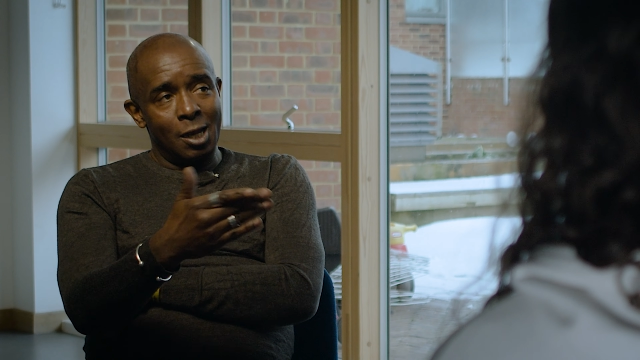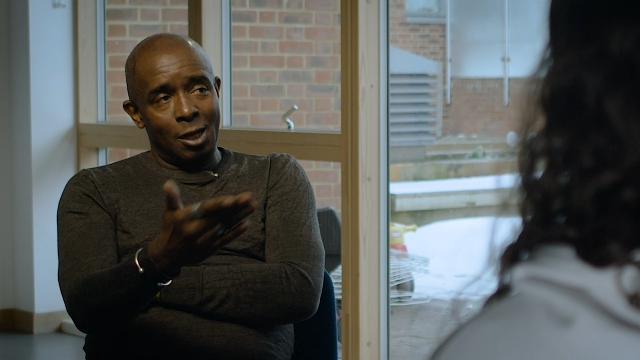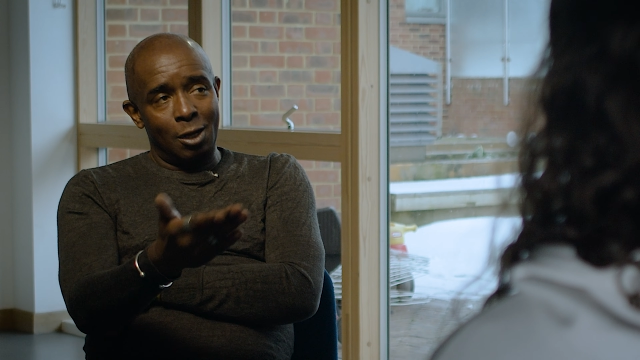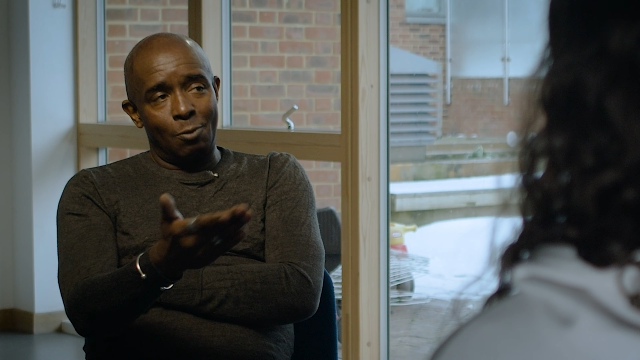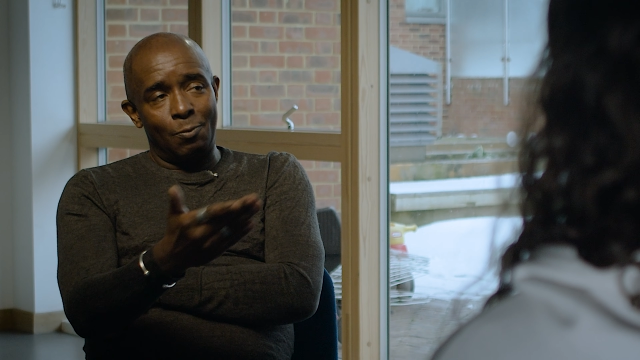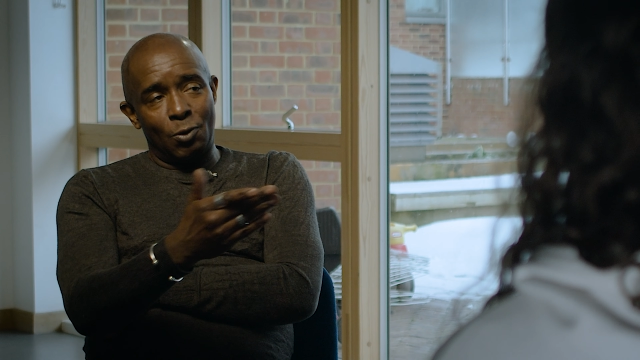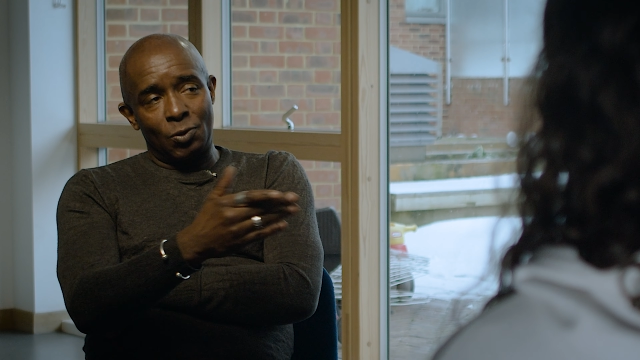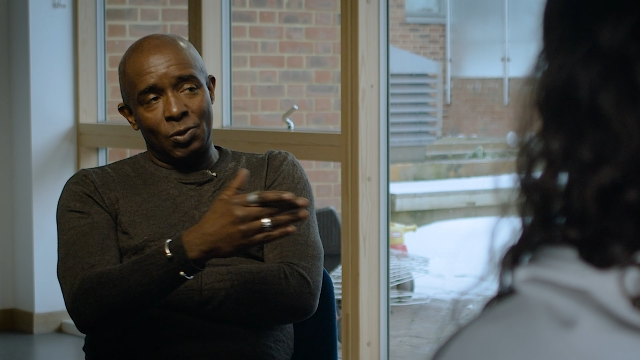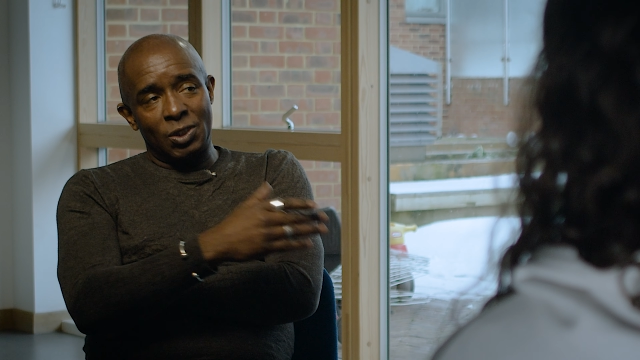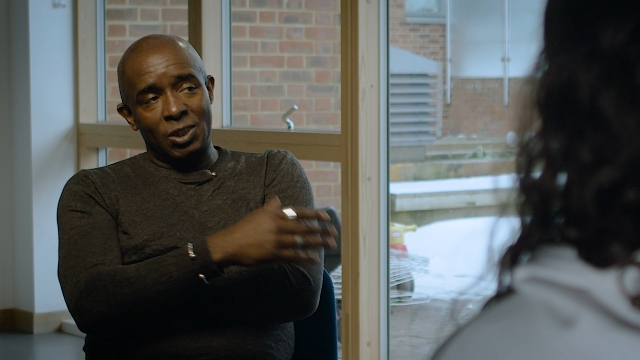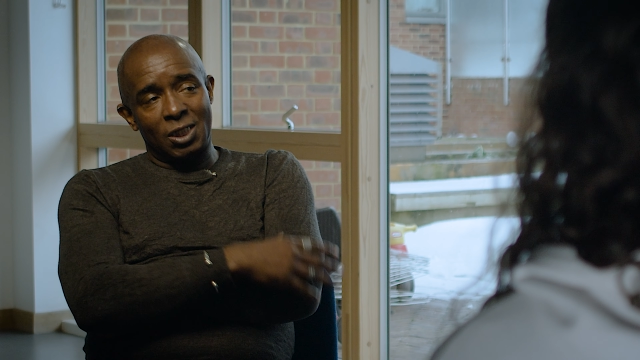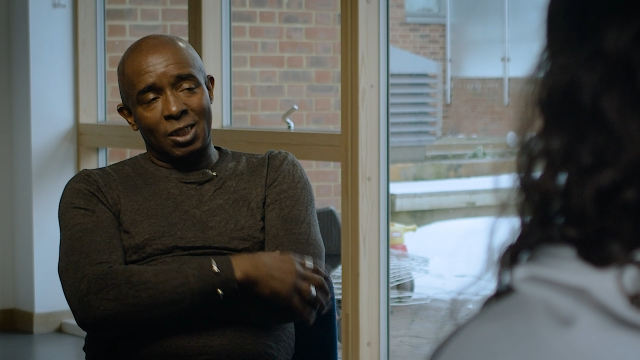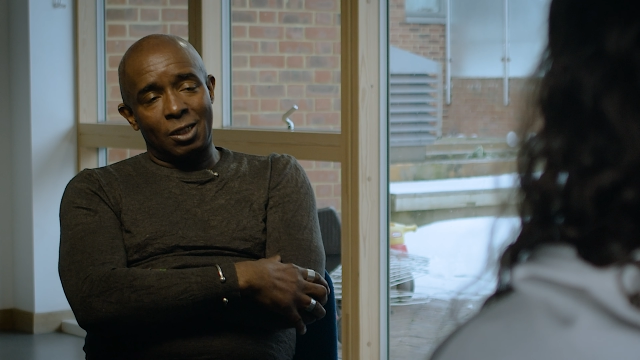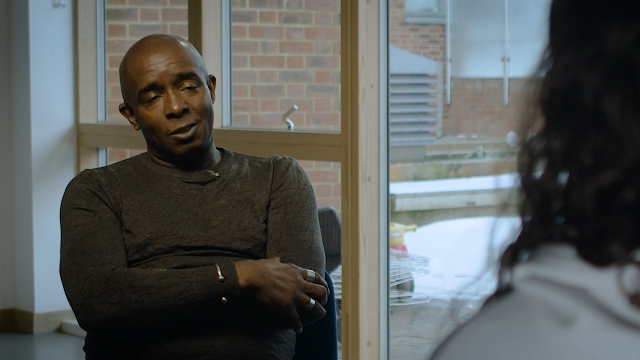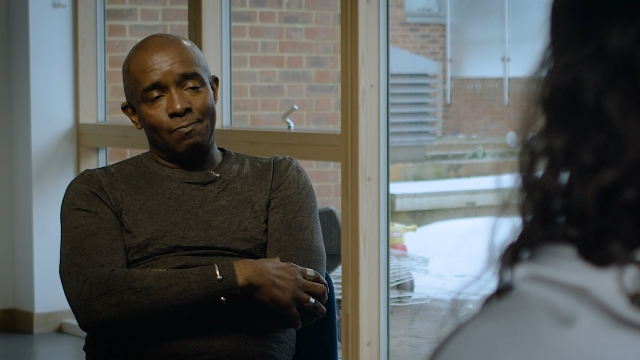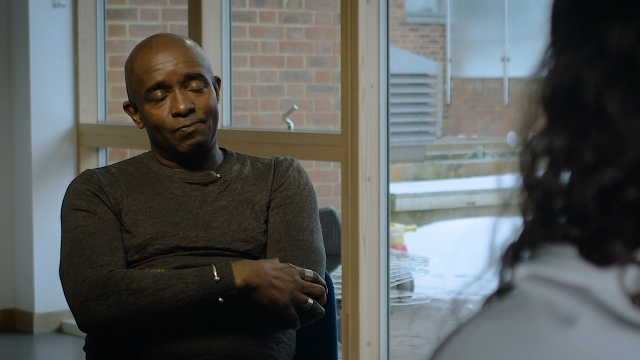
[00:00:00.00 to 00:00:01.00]
a lot more in
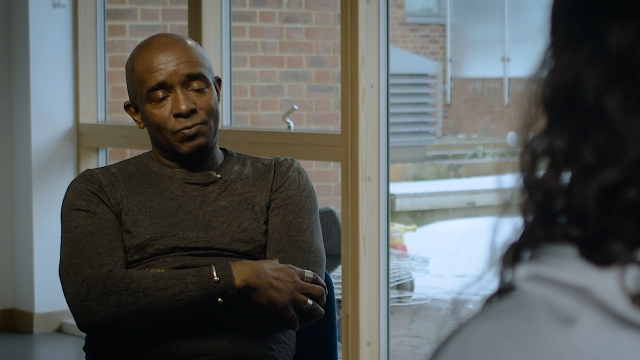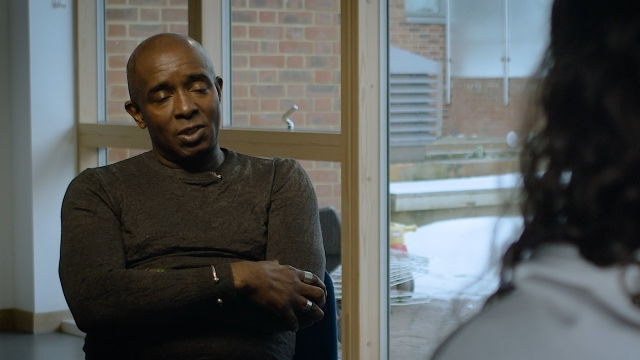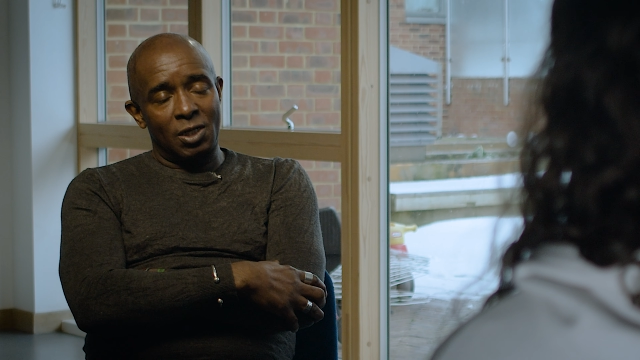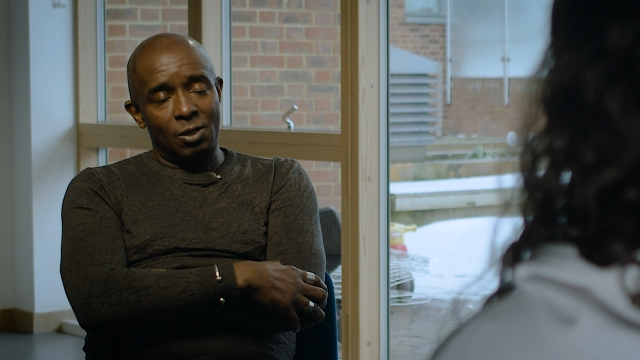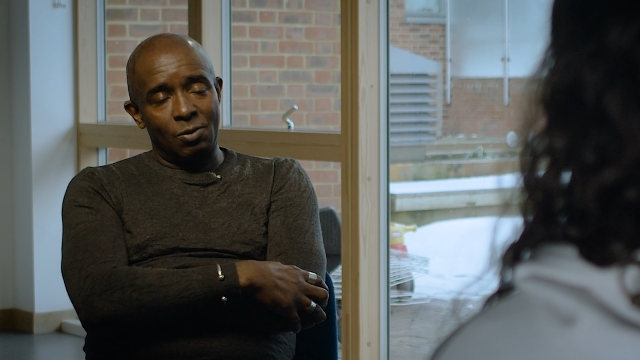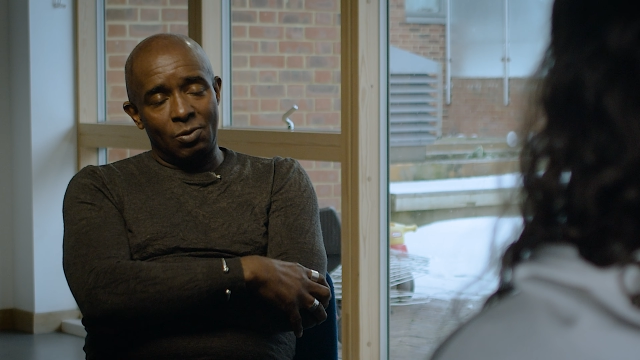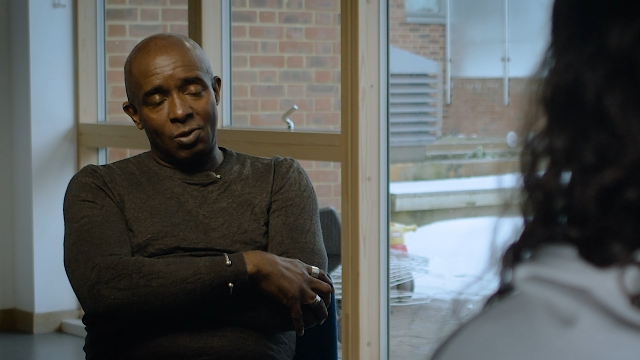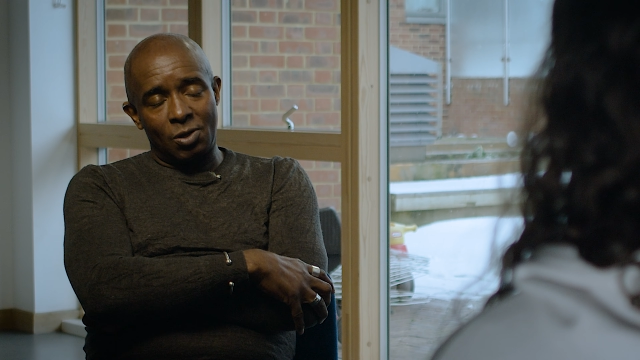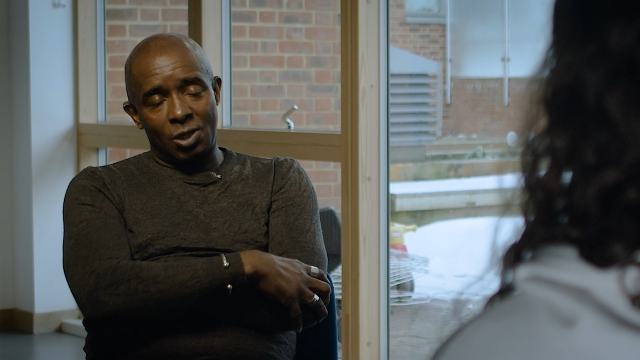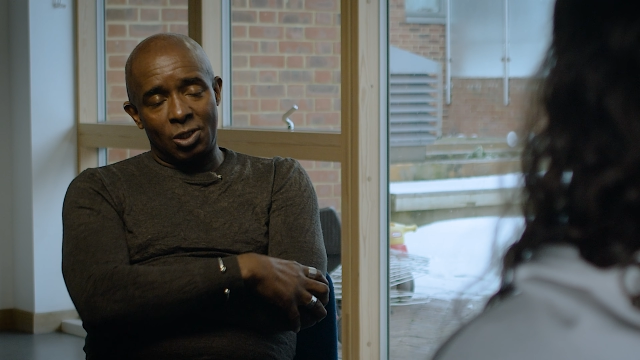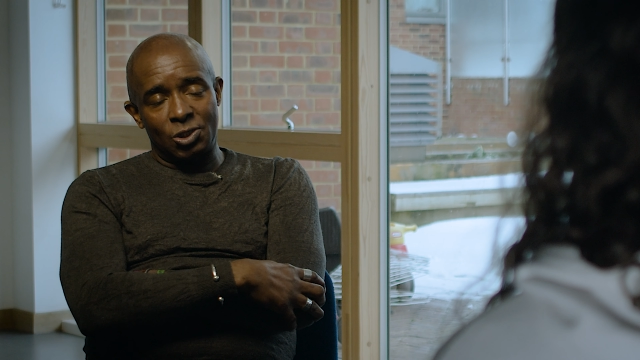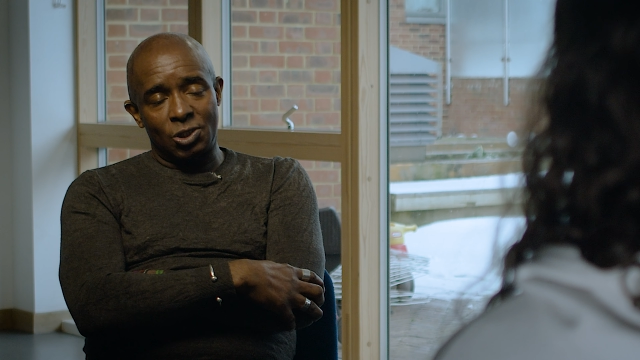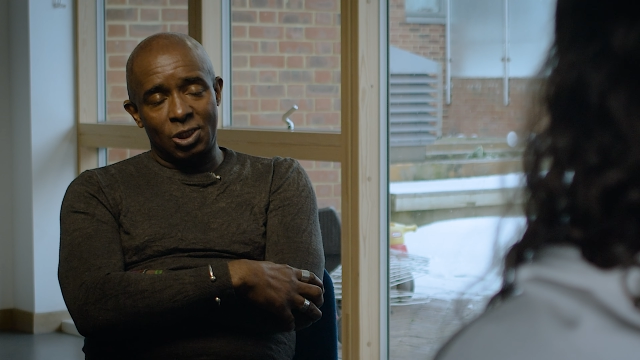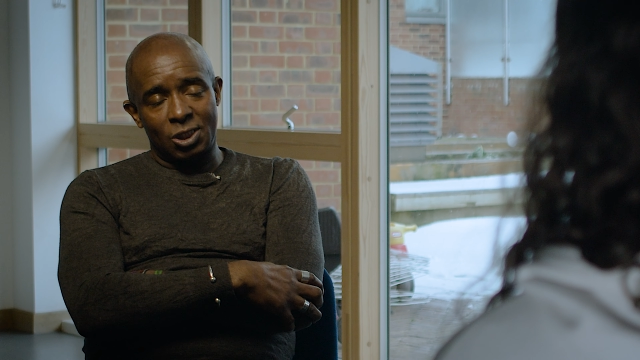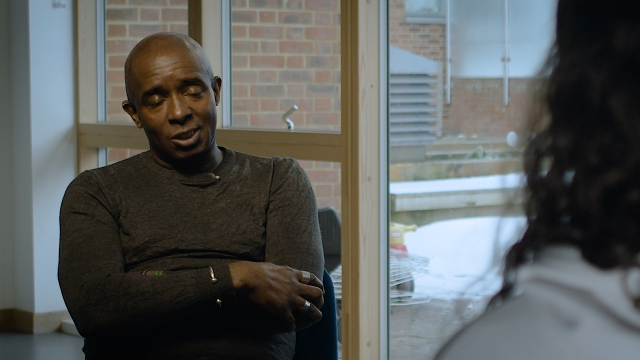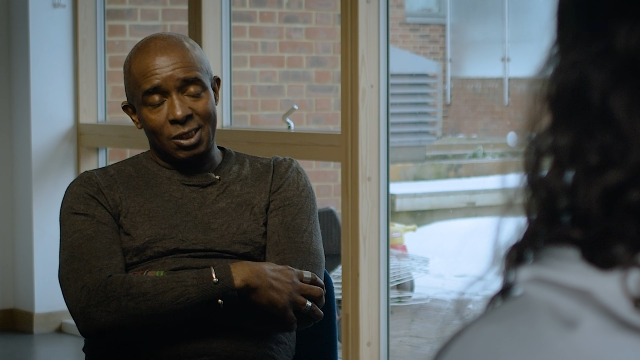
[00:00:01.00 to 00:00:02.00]
the local
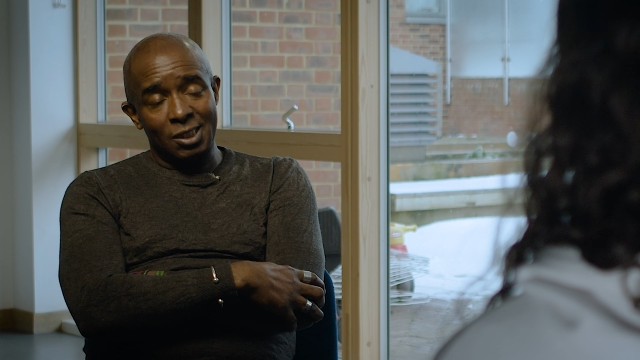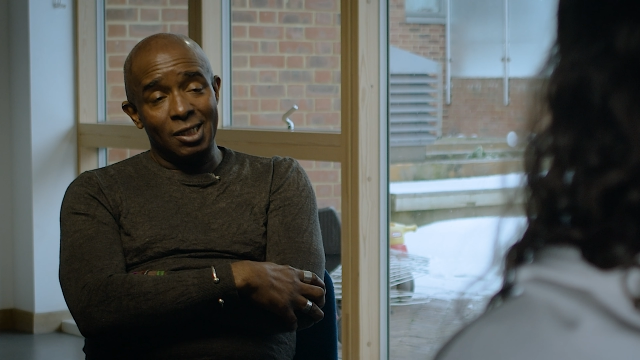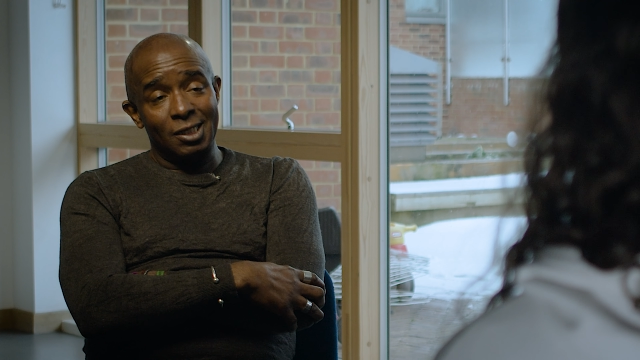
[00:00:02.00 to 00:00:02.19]
colleges,